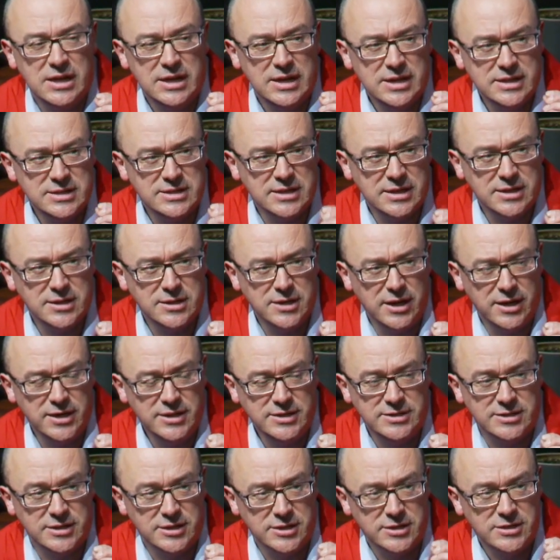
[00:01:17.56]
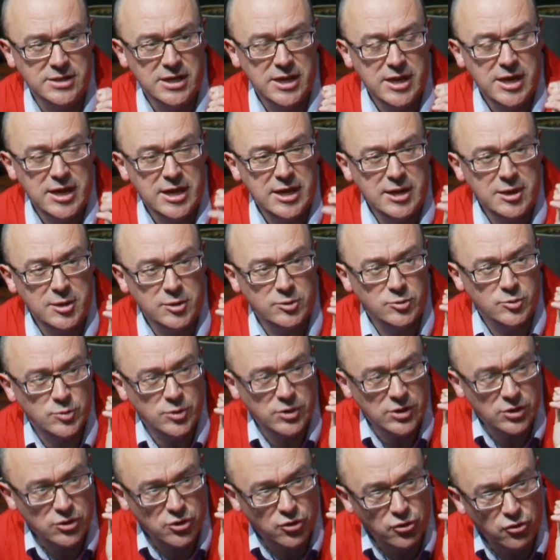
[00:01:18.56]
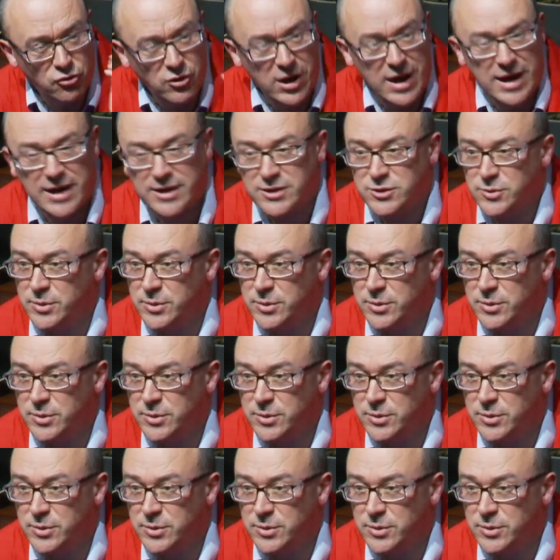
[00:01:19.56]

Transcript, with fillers: explaining how these things happen.